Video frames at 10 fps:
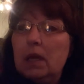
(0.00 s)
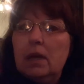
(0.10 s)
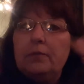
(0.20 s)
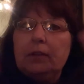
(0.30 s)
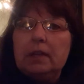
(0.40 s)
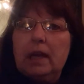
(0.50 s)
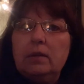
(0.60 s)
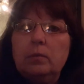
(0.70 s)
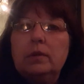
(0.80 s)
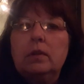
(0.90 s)

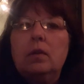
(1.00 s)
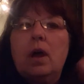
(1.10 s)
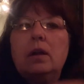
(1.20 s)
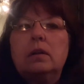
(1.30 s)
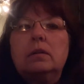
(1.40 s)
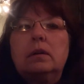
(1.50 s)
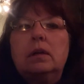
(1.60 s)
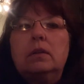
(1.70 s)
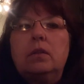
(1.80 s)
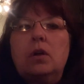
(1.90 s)
affiliated with a
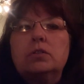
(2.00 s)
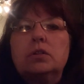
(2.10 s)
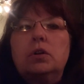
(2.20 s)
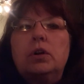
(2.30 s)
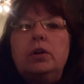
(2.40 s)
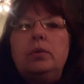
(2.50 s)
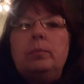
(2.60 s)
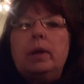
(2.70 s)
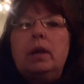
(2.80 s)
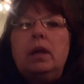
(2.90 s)
larger
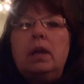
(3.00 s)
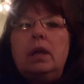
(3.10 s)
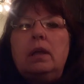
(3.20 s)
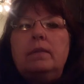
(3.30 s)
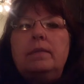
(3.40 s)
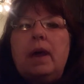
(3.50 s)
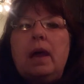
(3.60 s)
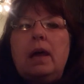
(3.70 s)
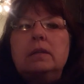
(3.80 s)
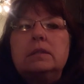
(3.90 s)
group
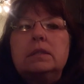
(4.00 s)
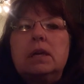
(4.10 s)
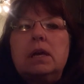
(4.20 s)
that